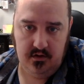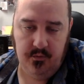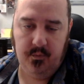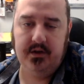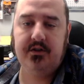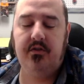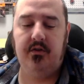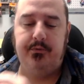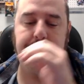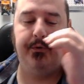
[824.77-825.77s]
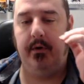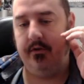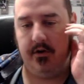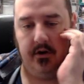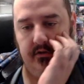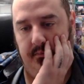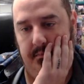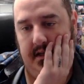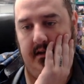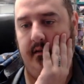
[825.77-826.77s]
What could those 2 other cards
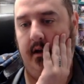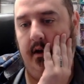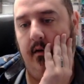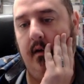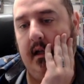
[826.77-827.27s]
be, though?